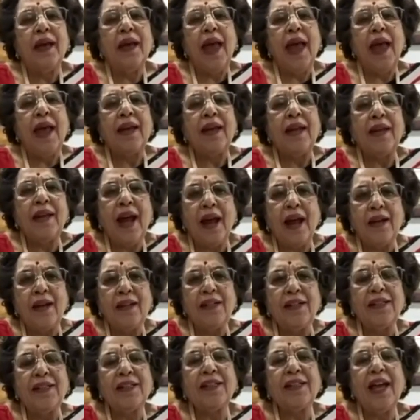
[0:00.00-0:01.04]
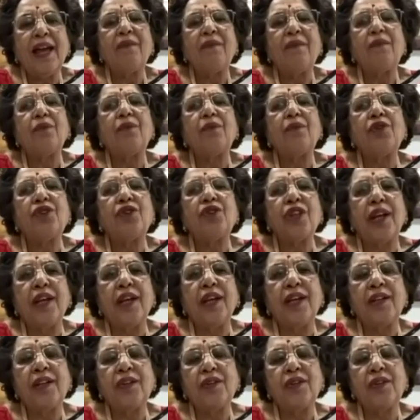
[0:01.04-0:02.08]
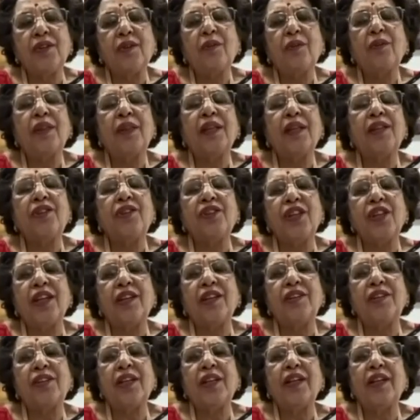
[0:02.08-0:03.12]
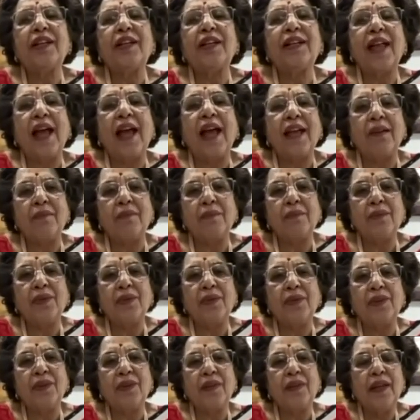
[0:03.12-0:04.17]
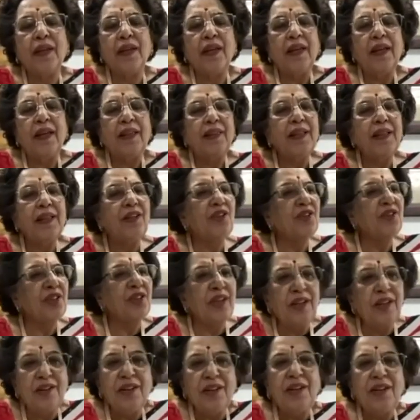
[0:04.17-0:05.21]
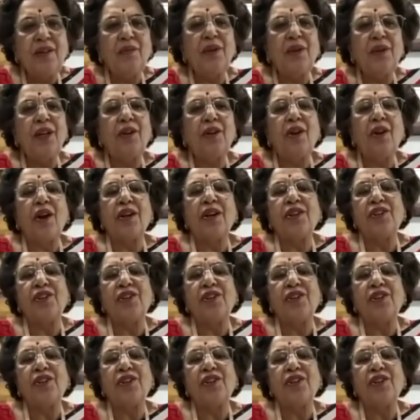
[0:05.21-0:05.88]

adults have to change with the changing times. The children will not